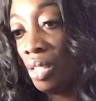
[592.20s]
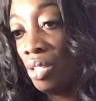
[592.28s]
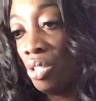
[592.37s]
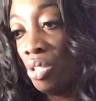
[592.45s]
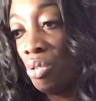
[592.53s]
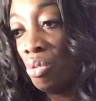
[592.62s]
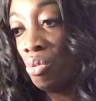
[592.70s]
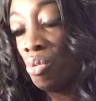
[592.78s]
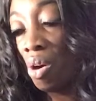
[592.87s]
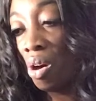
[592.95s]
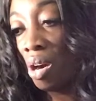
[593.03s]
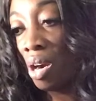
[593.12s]
you
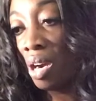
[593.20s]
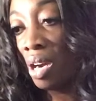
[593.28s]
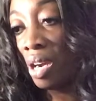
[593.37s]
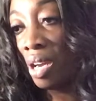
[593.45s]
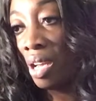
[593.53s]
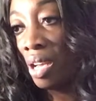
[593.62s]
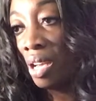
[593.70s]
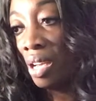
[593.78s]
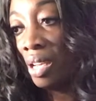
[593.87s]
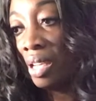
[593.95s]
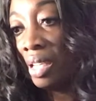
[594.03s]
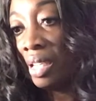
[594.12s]
are
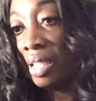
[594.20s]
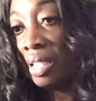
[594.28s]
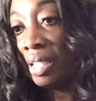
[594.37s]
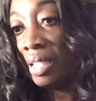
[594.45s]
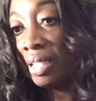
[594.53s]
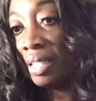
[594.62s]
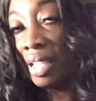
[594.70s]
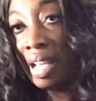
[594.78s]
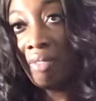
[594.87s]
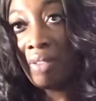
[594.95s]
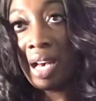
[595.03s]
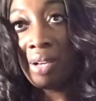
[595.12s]

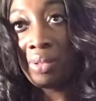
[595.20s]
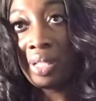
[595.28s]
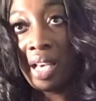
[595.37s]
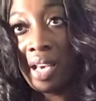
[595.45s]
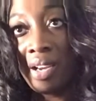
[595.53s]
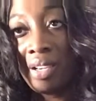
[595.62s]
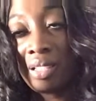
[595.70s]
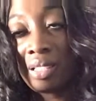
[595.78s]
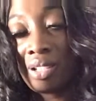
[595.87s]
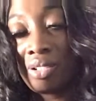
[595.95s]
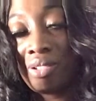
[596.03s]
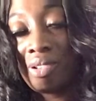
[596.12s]
safe out there.
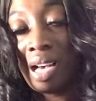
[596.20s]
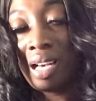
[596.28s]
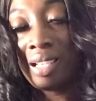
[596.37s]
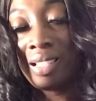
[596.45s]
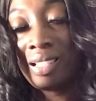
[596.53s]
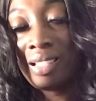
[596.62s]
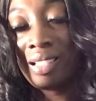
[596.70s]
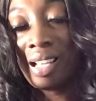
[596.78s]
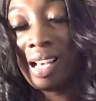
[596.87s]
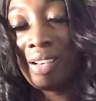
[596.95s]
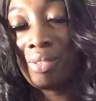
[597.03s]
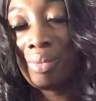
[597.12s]
So you guys
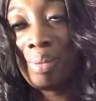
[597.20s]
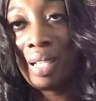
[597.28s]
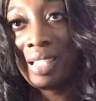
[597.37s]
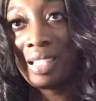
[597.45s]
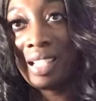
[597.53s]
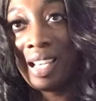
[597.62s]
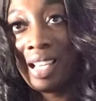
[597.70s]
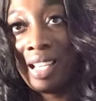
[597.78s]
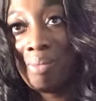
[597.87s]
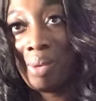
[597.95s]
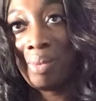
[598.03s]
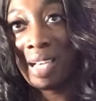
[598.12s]
have a blessed day.
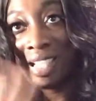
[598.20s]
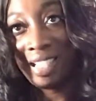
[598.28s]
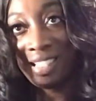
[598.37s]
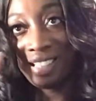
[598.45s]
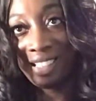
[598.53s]
Bye-bye.